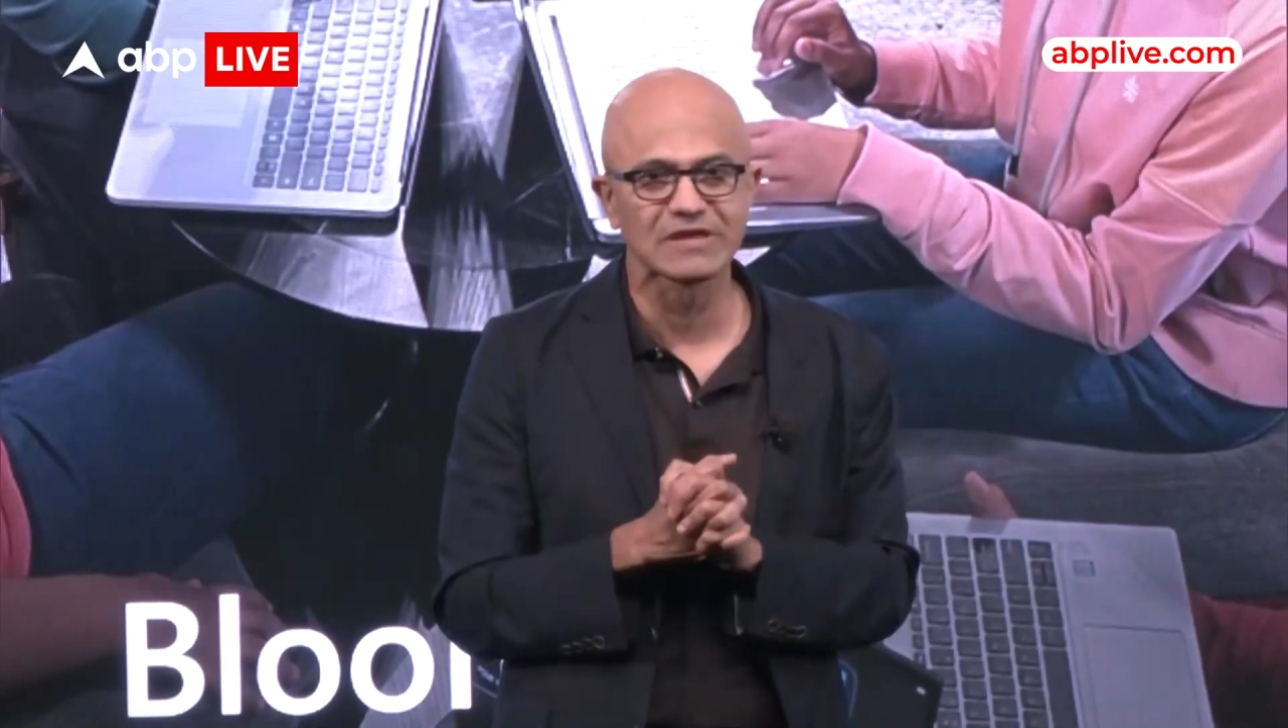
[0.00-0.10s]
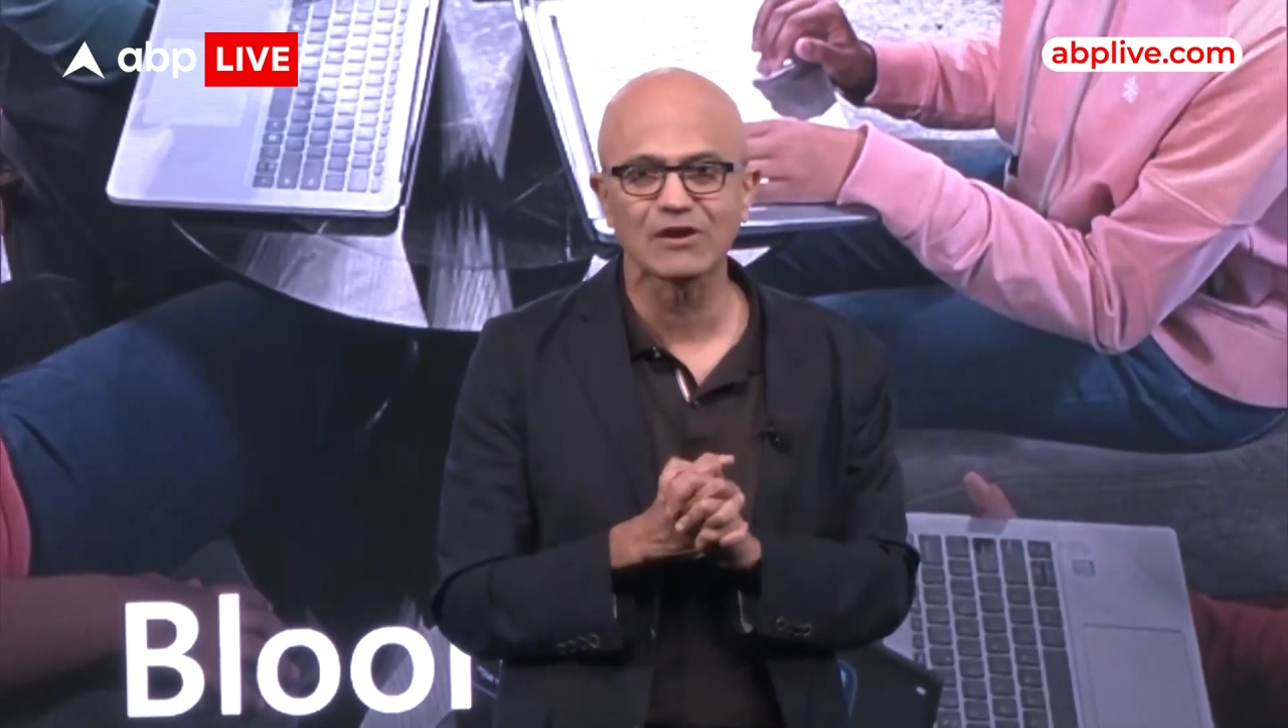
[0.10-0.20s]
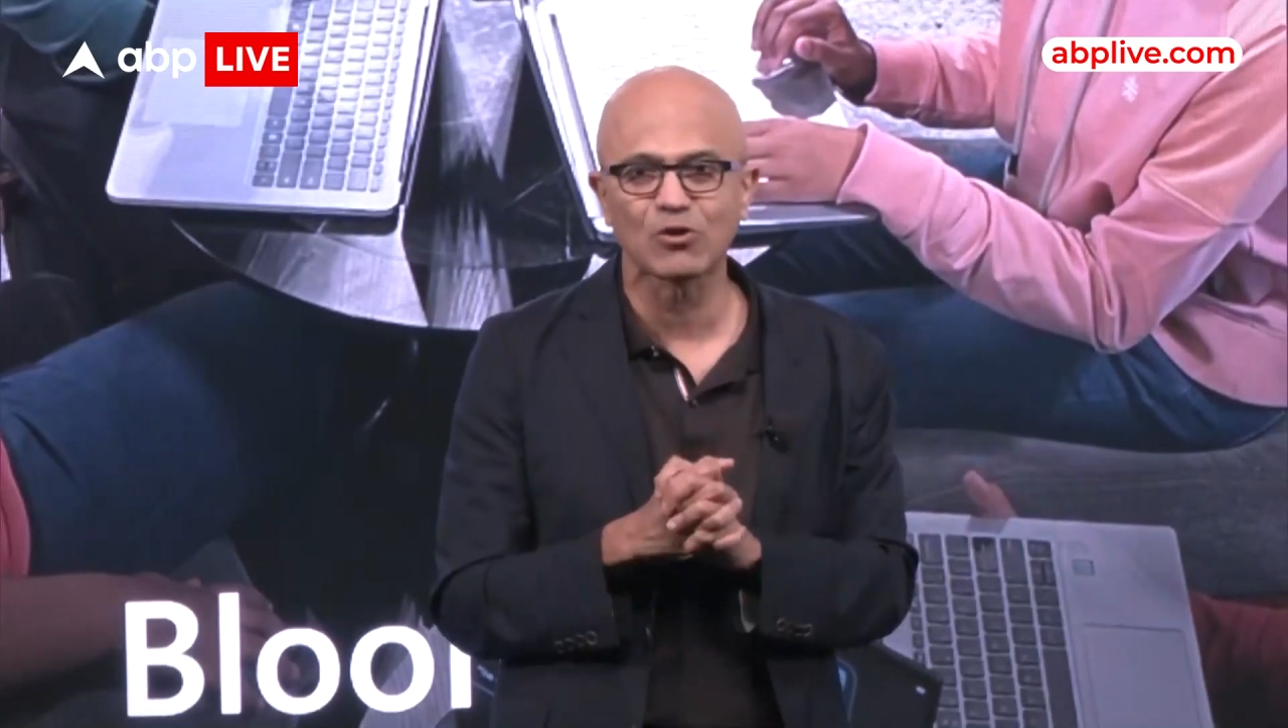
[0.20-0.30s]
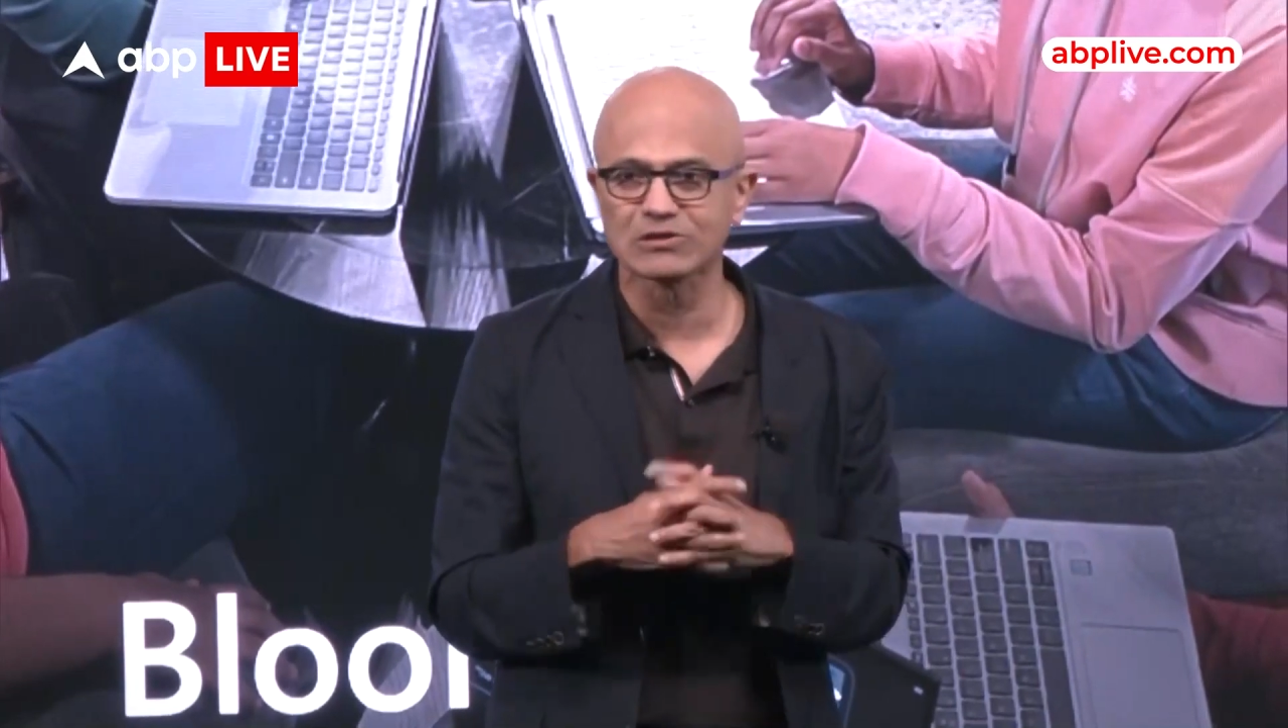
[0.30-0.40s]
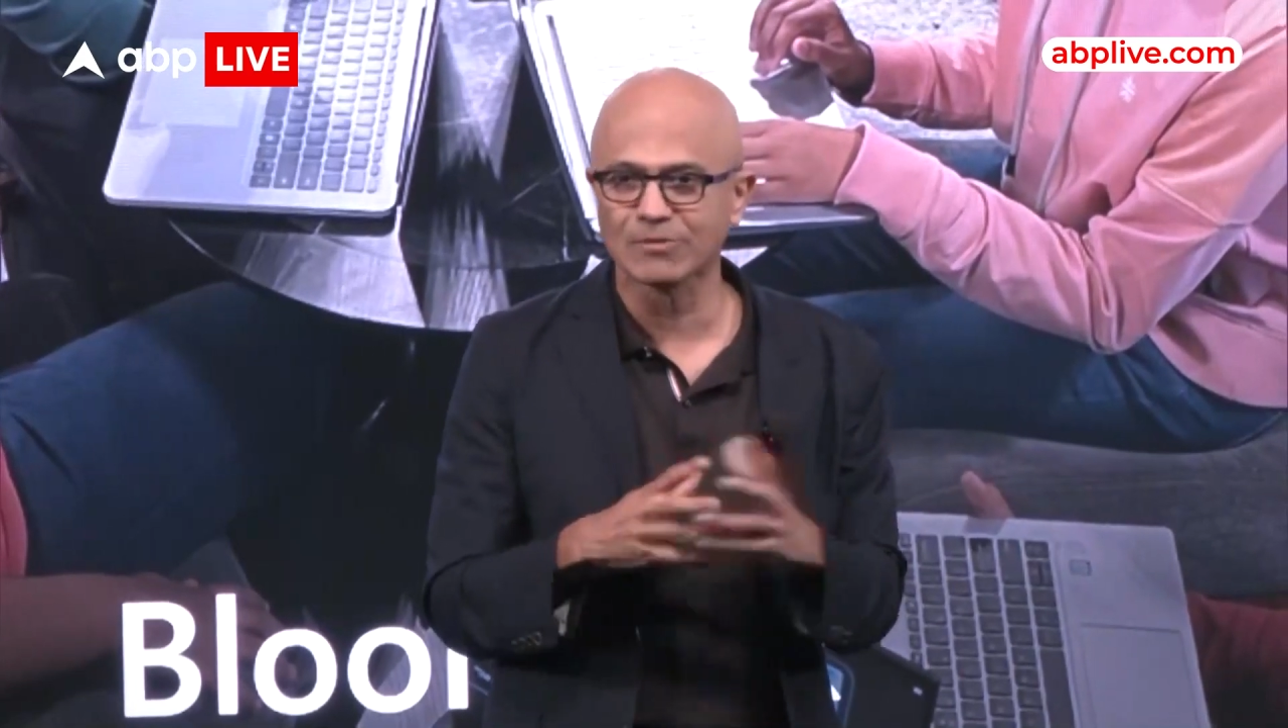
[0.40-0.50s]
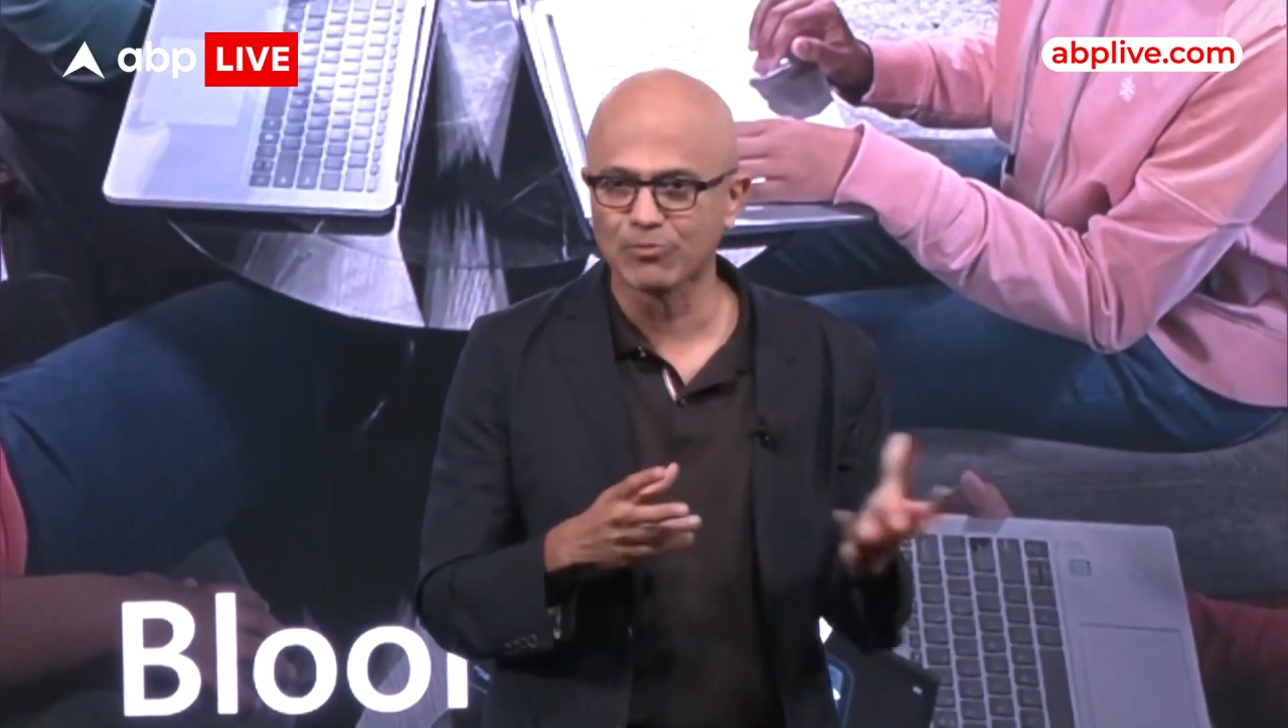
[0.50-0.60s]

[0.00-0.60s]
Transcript: thing called the